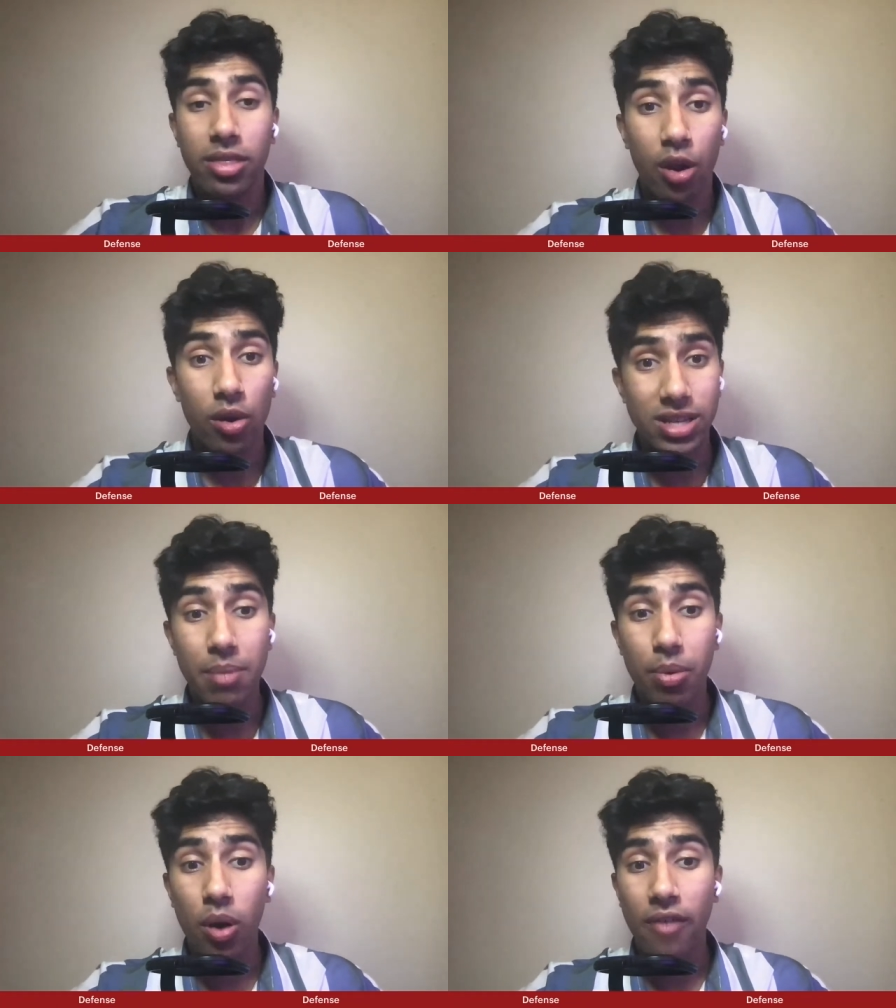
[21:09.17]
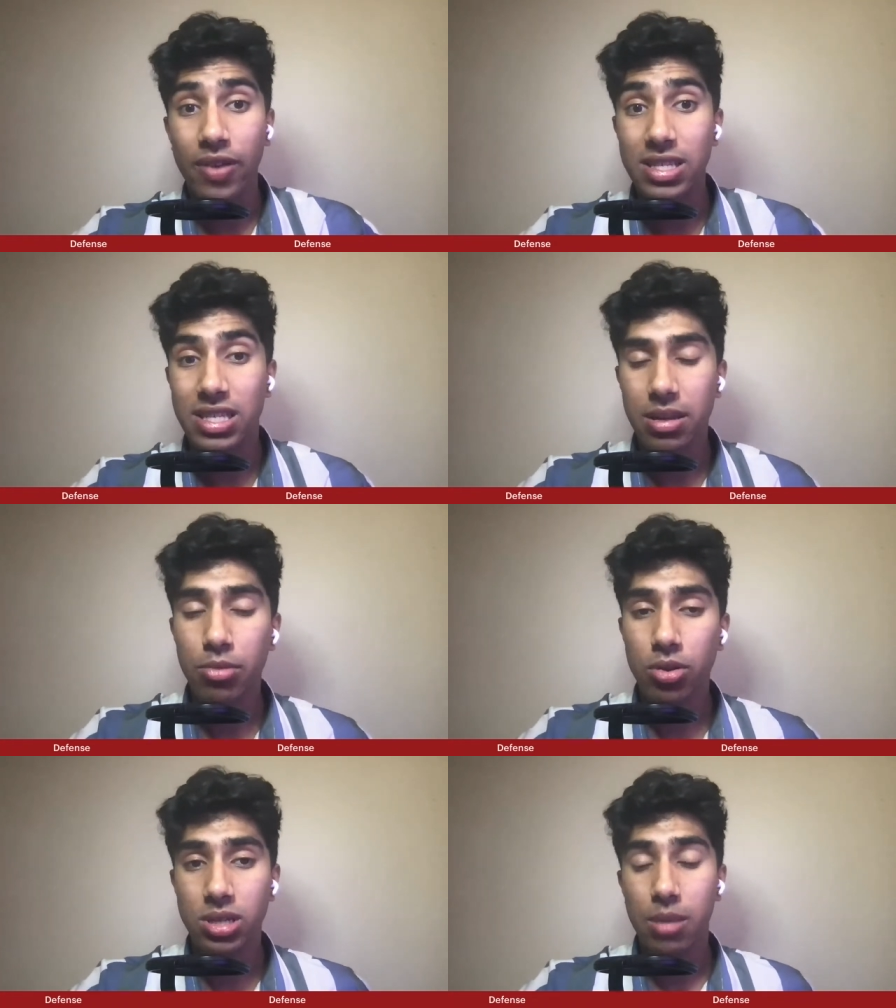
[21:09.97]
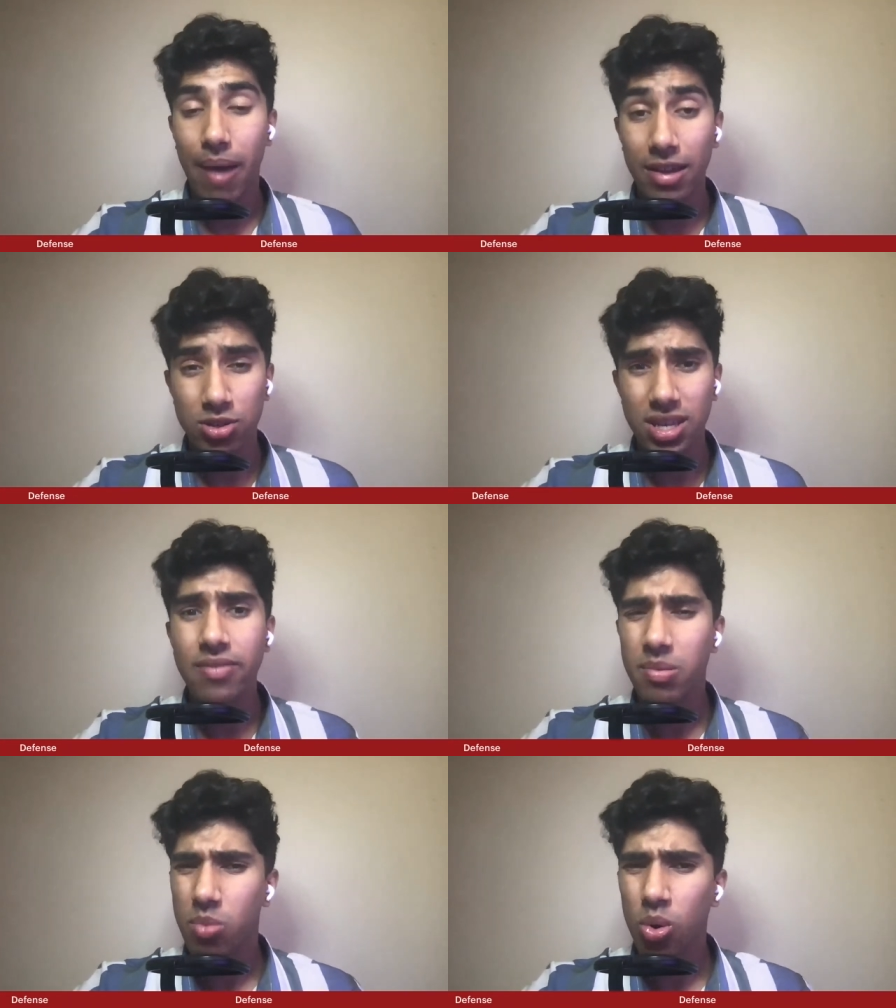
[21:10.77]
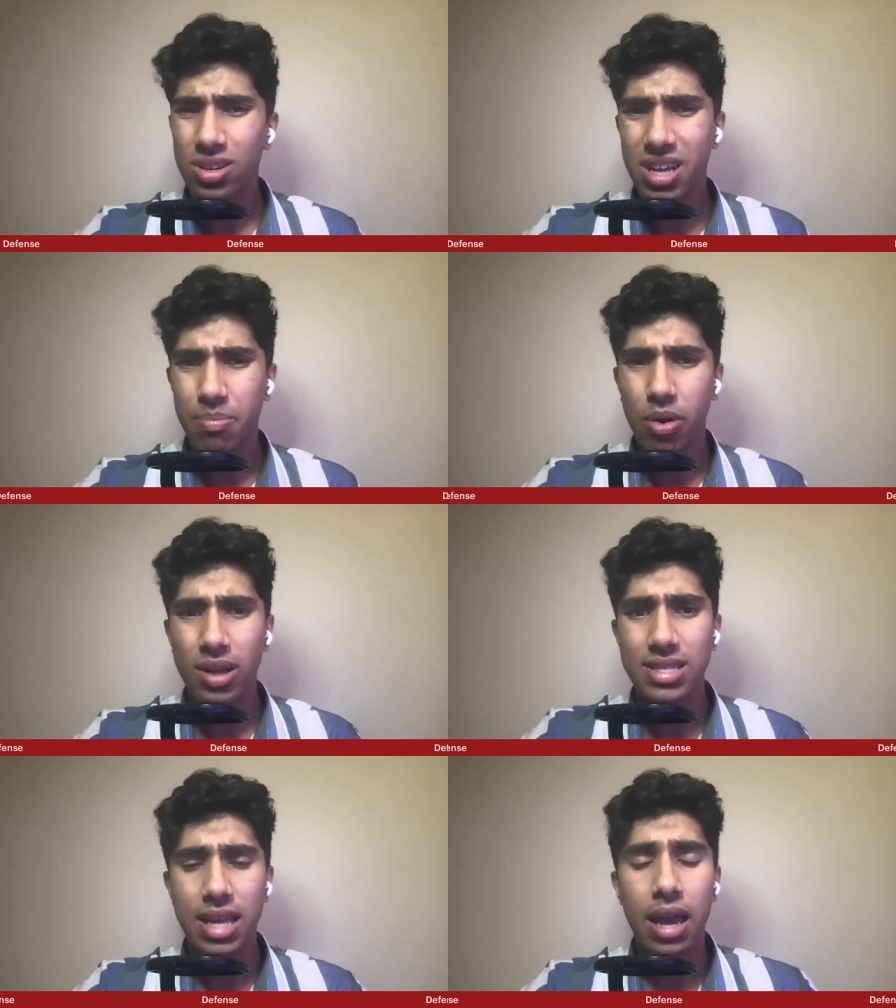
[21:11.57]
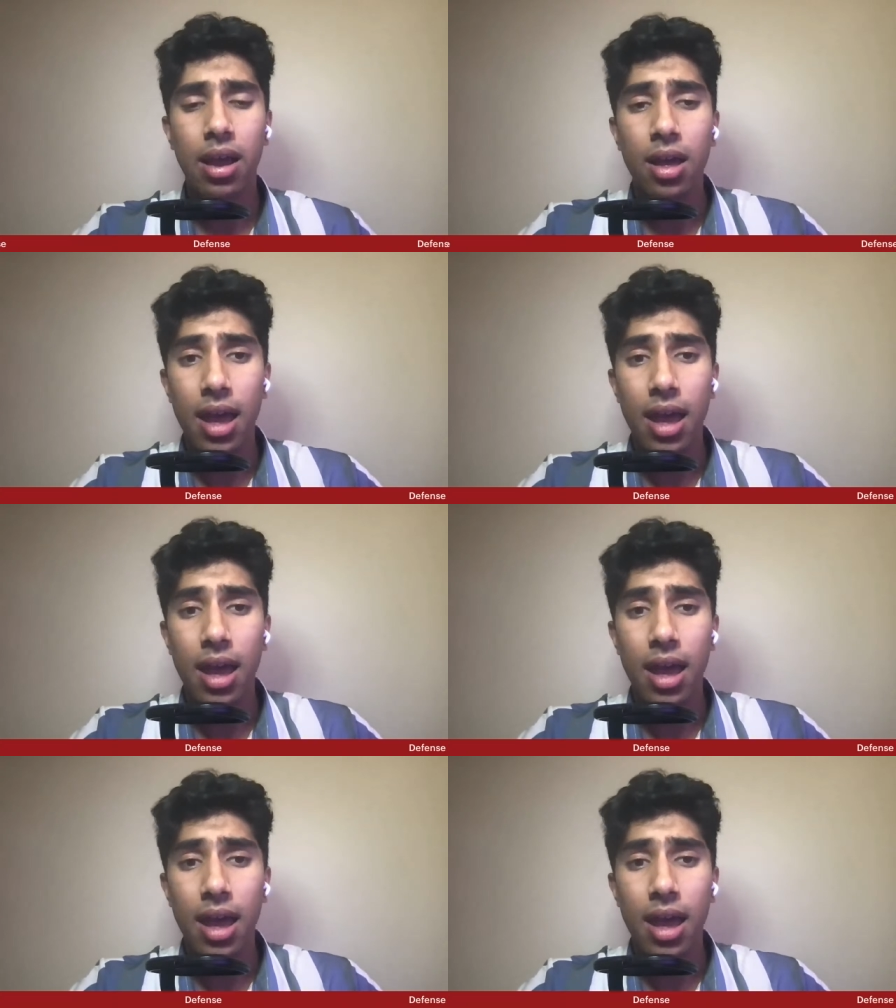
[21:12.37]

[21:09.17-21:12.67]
They're a tempo offense similar to the Badgers, even more tempo, I'd say.